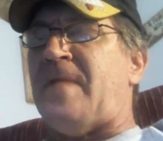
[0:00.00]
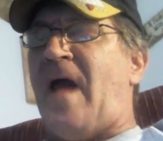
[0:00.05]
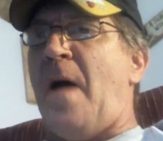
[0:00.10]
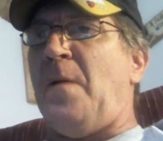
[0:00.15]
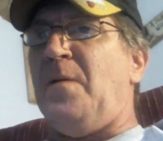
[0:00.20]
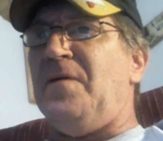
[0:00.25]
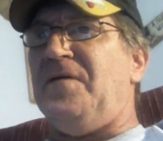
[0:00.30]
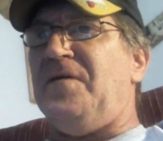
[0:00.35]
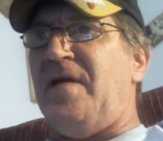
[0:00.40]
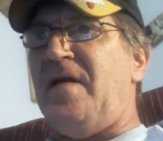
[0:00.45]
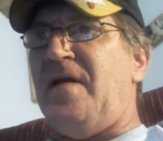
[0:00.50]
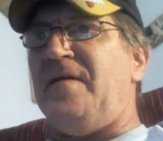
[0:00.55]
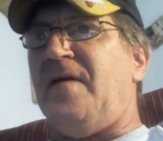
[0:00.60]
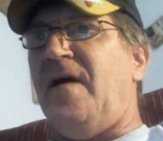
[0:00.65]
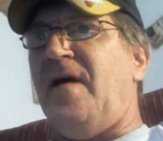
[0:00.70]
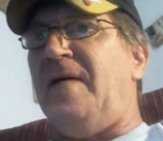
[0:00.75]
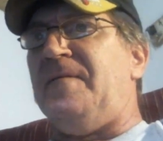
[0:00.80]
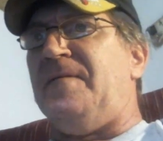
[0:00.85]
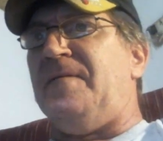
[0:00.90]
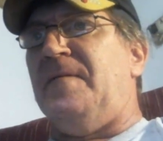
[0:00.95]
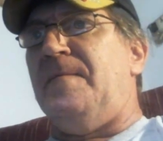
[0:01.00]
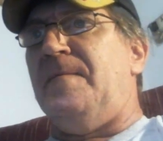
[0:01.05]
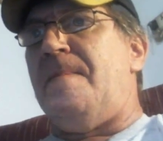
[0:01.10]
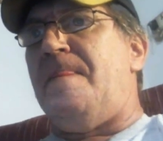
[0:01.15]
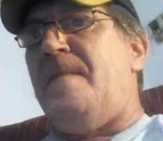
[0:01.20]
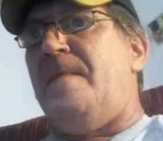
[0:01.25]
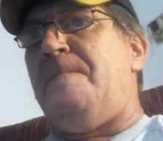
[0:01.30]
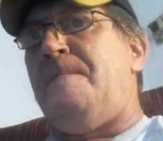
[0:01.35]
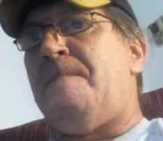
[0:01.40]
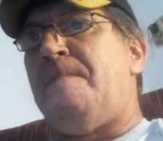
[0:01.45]
I was then cuffed.
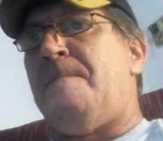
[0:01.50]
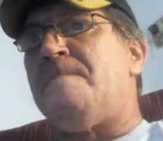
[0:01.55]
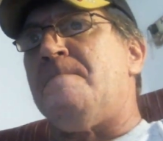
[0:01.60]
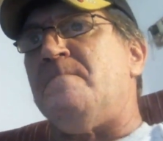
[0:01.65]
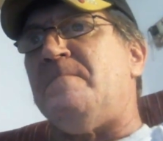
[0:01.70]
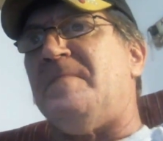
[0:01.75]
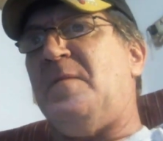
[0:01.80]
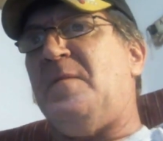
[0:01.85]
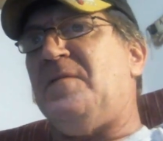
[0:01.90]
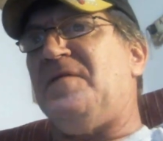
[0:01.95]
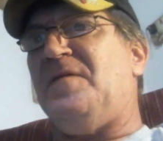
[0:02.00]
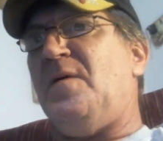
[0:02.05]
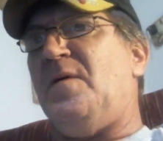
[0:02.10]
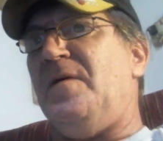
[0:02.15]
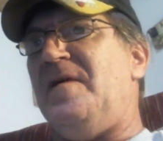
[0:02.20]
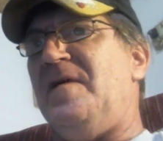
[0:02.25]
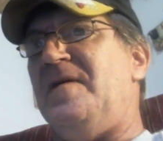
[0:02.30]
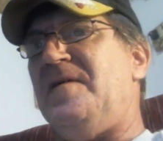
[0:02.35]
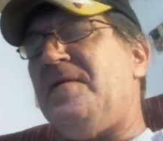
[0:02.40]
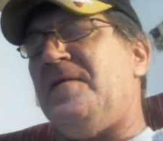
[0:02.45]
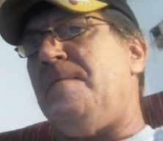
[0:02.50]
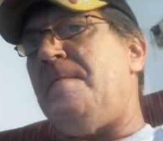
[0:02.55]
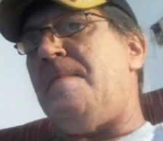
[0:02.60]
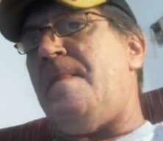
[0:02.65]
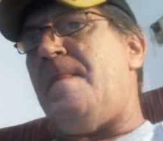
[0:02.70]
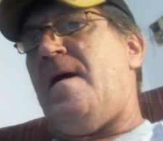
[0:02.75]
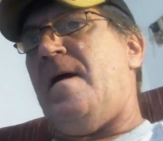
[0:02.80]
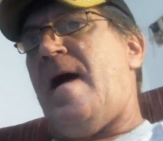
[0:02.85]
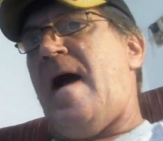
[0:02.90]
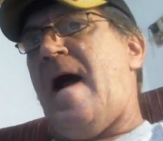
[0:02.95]
There was no reason.
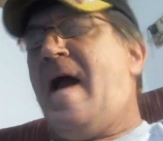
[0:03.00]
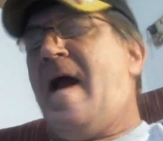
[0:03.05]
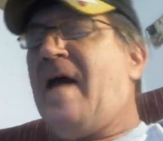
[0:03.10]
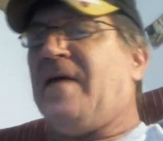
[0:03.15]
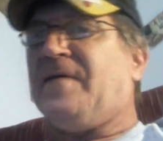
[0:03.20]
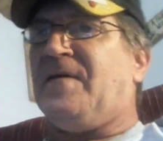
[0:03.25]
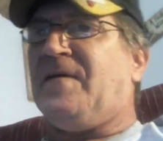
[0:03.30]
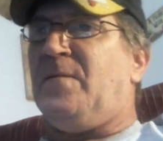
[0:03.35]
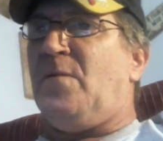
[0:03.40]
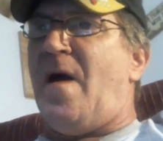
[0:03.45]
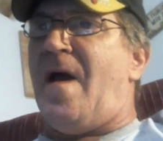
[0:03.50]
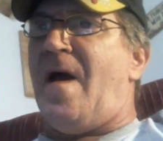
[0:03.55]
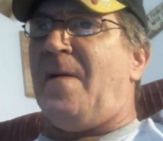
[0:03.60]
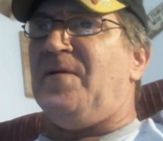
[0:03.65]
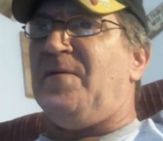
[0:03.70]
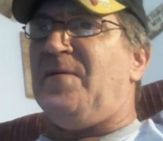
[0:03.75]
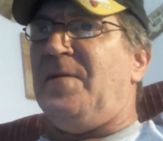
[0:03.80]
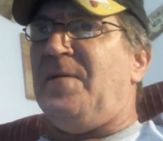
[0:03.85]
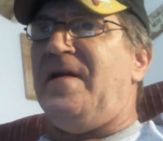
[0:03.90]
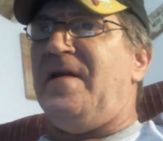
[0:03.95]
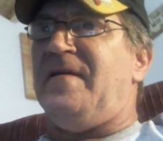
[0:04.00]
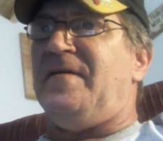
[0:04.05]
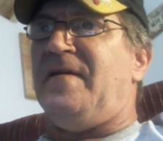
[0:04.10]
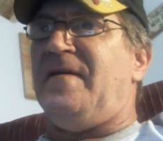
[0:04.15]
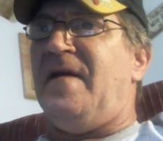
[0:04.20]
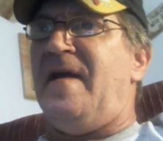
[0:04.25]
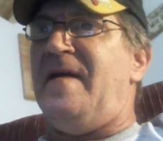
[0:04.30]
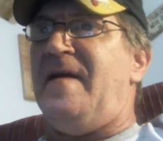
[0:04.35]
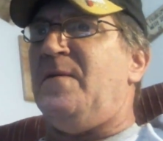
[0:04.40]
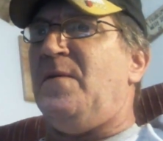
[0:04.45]
I asked him why I was being
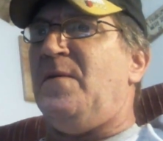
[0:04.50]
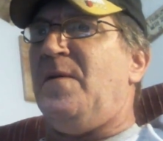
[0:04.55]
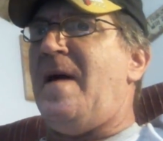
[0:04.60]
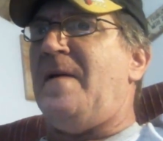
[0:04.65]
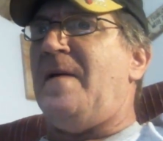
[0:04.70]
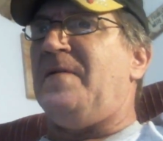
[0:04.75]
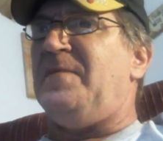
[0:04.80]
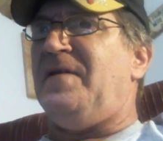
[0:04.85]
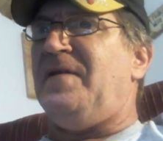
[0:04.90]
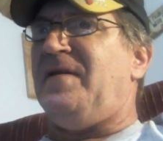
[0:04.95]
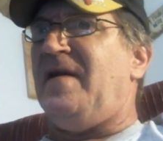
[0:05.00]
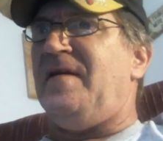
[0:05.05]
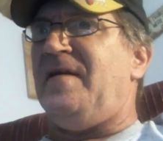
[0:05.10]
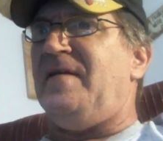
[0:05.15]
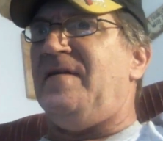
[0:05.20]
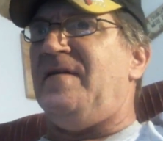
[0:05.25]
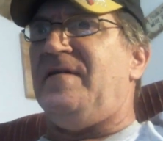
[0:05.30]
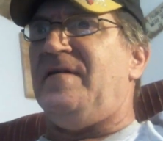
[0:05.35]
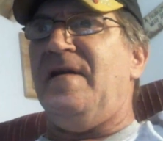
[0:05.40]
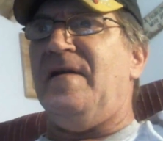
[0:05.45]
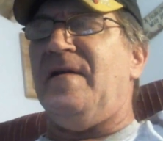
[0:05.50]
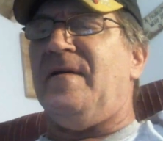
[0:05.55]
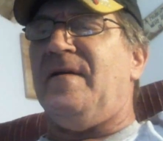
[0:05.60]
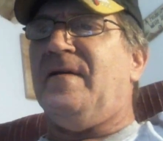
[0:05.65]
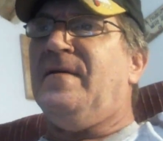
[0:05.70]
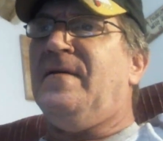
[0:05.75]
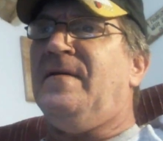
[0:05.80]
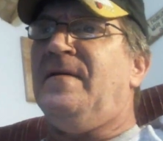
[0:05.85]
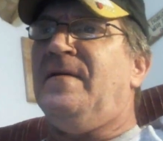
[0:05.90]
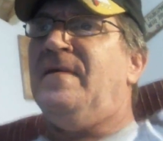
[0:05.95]
detained and why I was being taken to
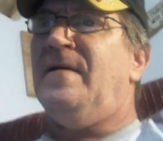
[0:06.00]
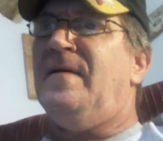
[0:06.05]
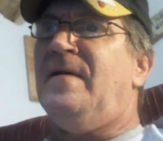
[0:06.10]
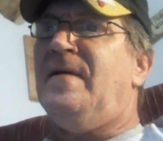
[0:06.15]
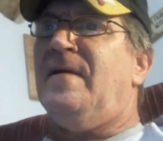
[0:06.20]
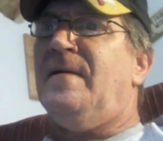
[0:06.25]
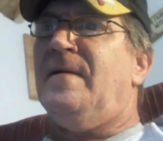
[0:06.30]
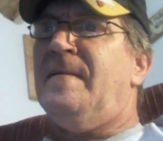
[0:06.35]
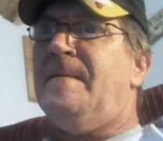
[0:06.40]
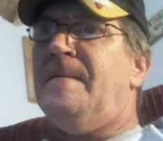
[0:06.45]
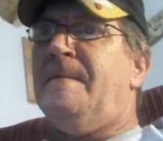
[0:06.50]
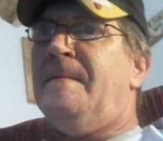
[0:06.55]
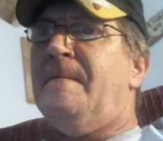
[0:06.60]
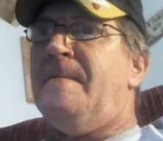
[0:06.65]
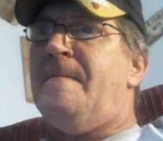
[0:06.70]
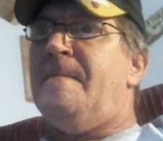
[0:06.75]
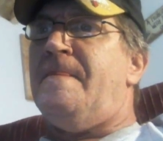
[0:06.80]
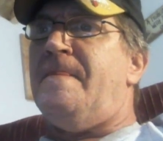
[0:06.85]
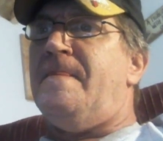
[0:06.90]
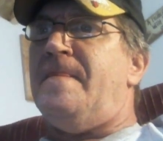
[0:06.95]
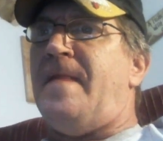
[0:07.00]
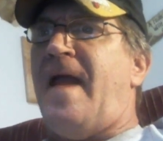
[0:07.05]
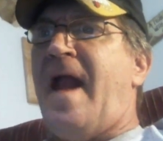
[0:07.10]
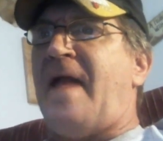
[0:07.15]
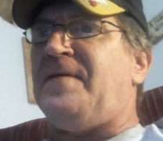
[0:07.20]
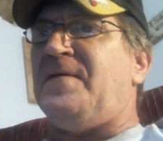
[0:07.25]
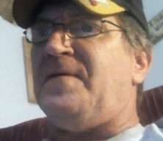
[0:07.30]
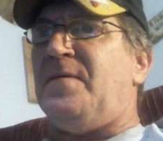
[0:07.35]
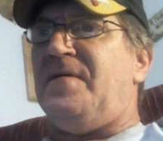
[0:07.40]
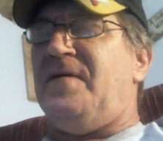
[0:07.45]
jail. The
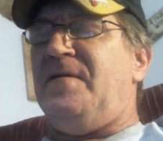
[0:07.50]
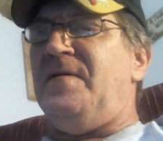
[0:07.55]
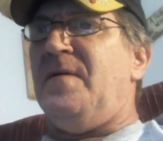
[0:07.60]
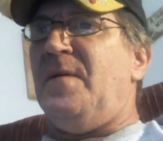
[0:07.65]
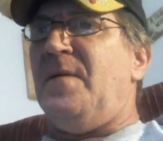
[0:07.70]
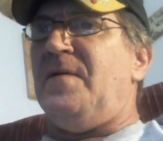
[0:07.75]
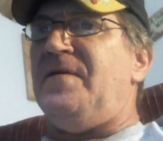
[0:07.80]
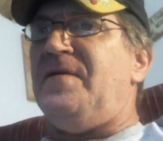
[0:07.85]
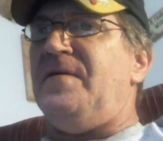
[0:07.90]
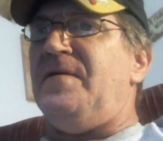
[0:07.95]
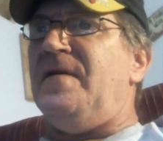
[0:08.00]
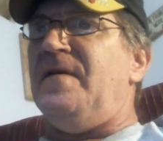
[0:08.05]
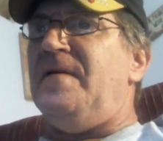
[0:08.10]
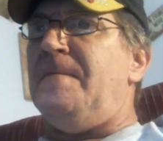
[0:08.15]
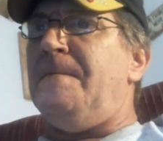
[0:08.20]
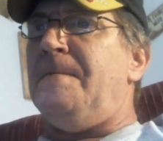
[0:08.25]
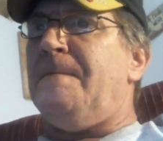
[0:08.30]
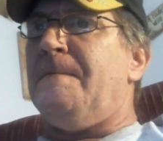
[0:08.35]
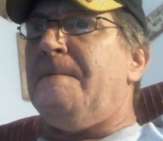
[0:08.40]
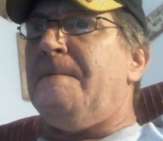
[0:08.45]
answer was, "You know what you did."